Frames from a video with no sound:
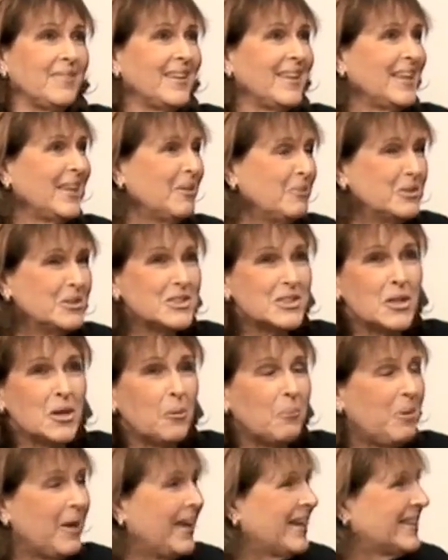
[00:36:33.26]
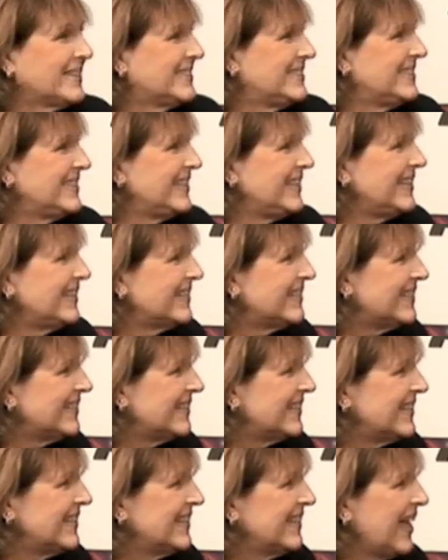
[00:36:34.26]
it was no big
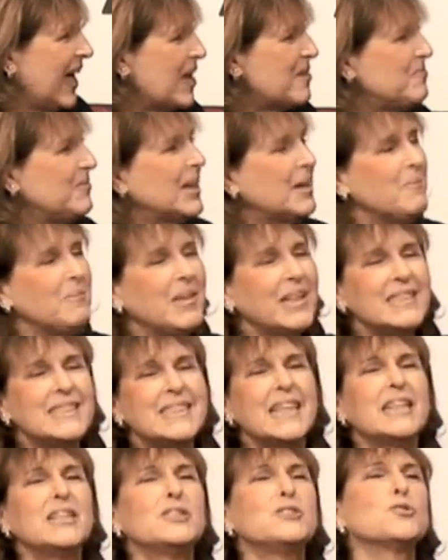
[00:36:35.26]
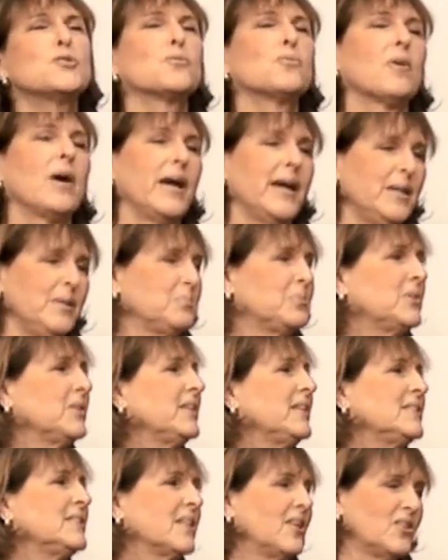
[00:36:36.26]
deal. I mean, I'm not saying it's right.
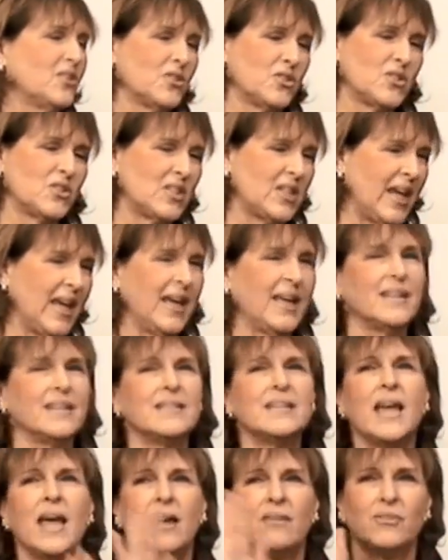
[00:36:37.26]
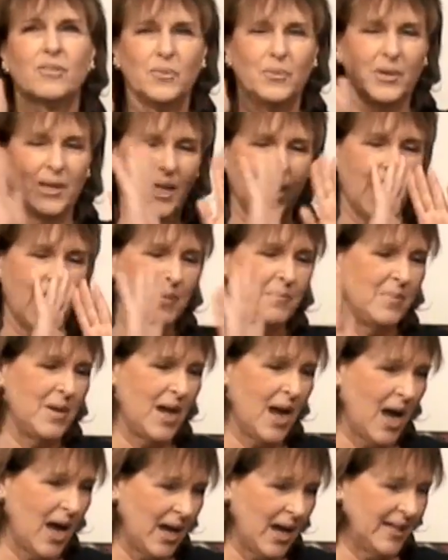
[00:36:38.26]
Please understand, everyone. I'm
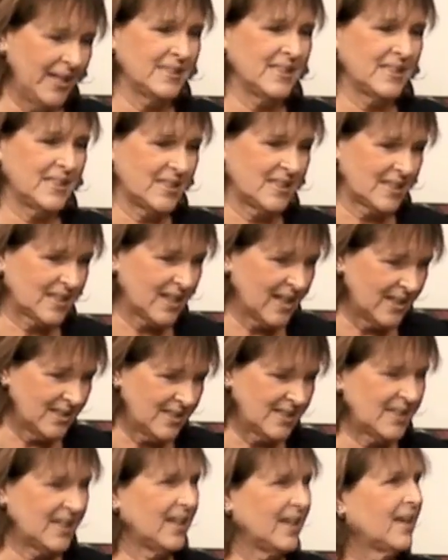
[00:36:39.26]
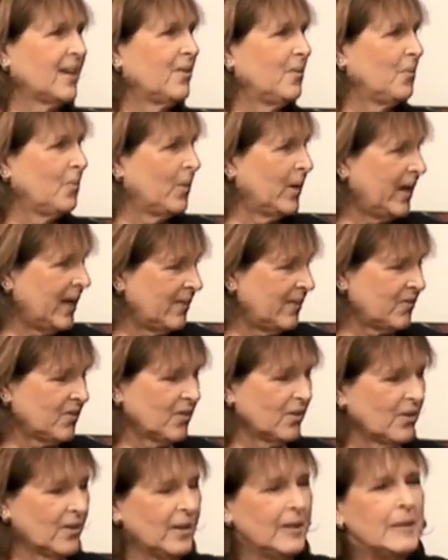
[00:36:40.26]
not, it's disgusting,
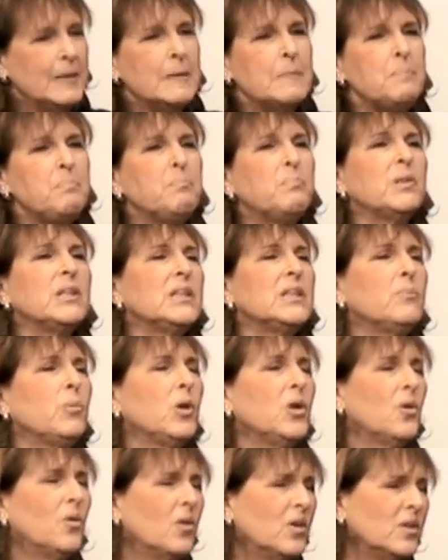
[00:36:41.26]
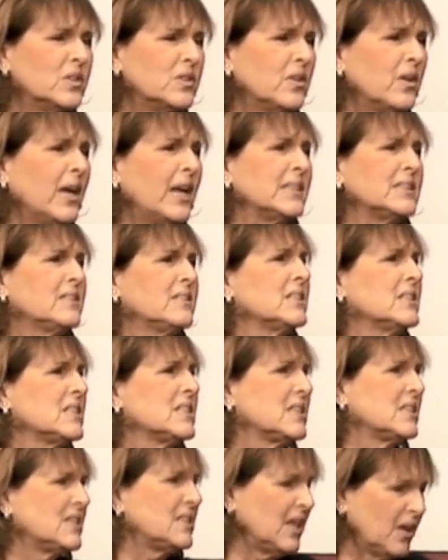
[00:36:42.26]
whatever. But we also have to
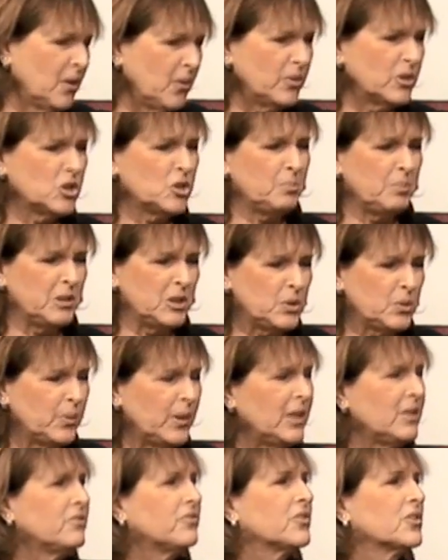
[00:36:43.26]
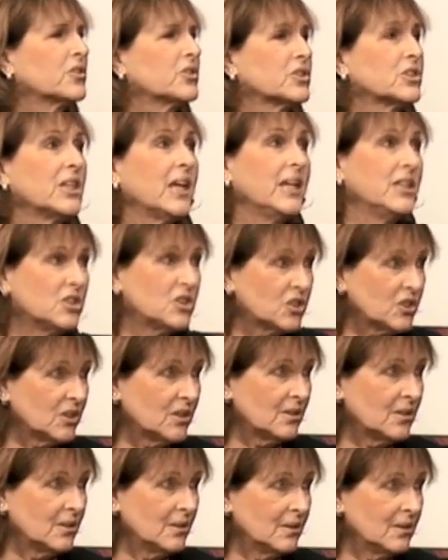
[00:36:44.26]
distinguish between
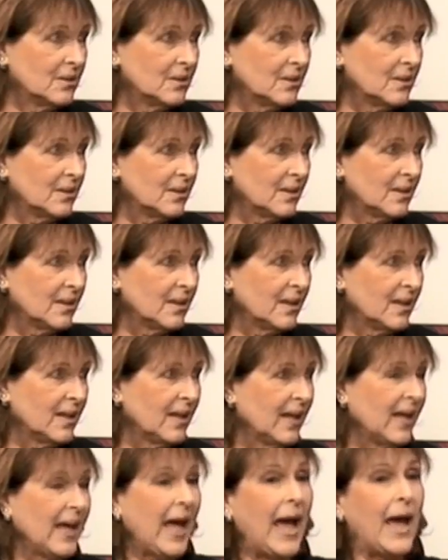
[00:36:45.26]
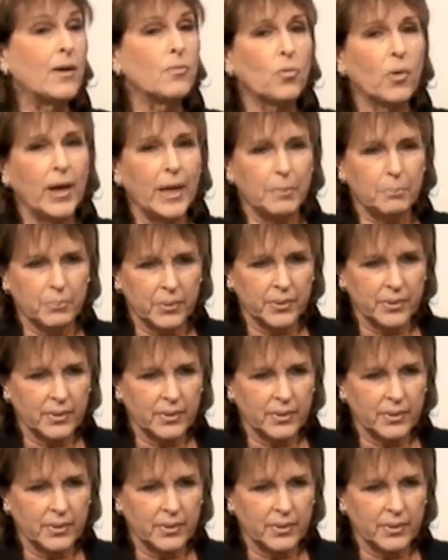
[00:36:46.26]
flirtation and rape.